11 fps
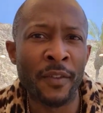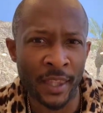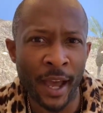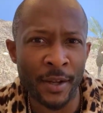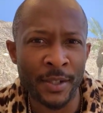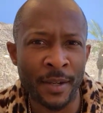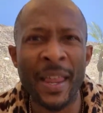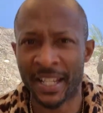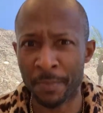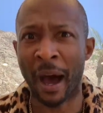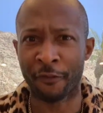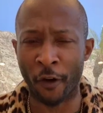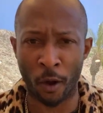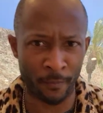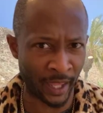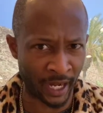1,000, that's my
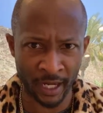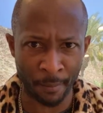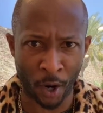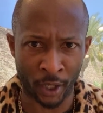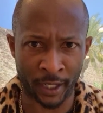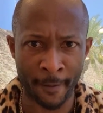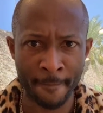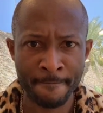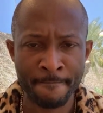fault. That ain't the market.